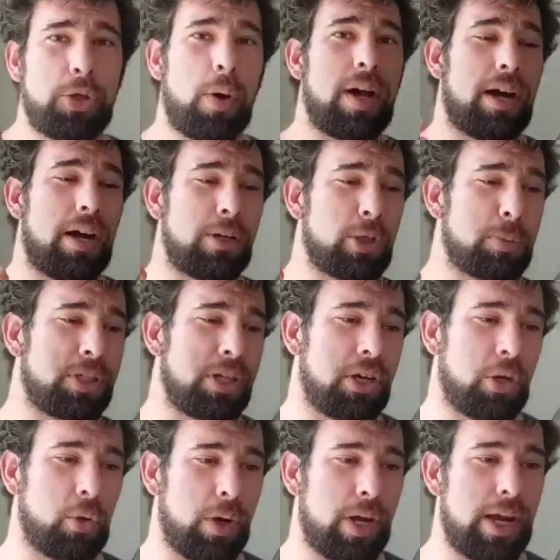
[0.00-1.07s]
So I 100%
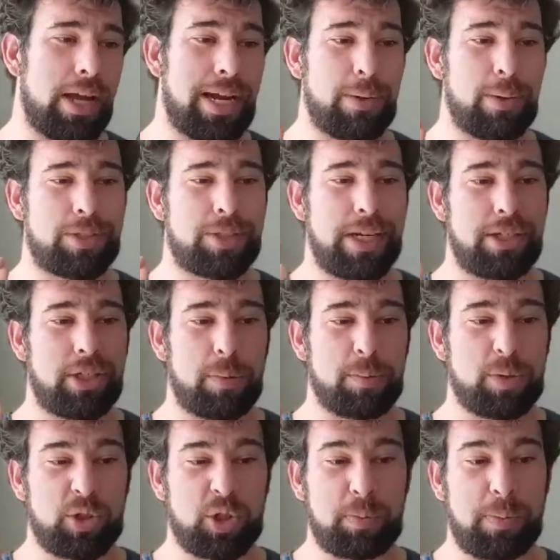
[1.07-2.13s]
agree. And I would say in terms
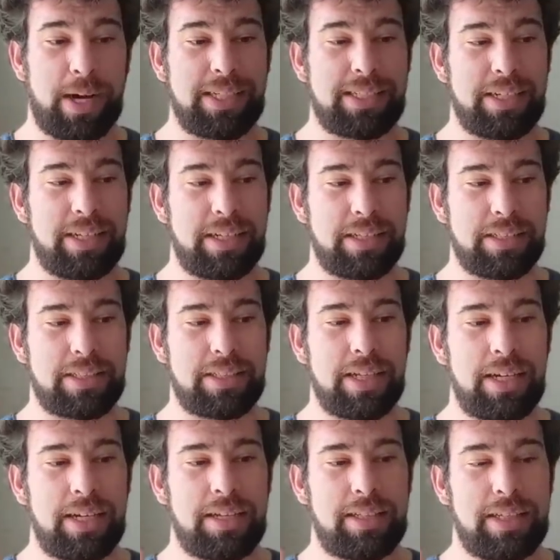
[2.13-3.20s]
of spiciness,
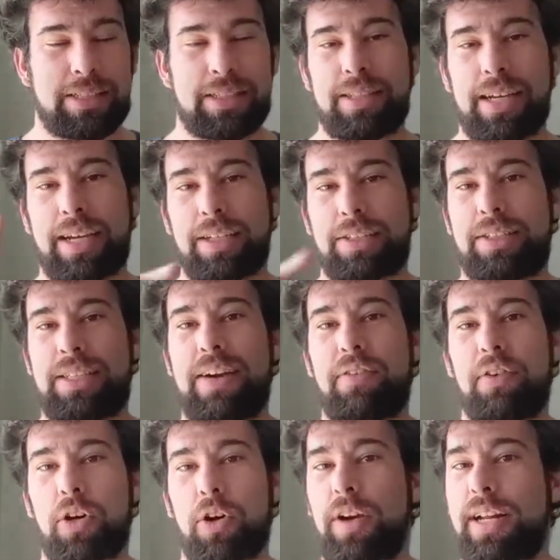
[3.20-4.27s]
this is like a
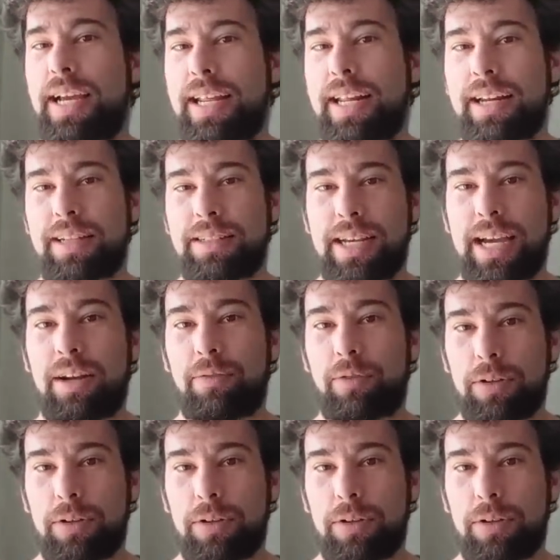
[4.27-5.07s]
7 or an 8 out of 10.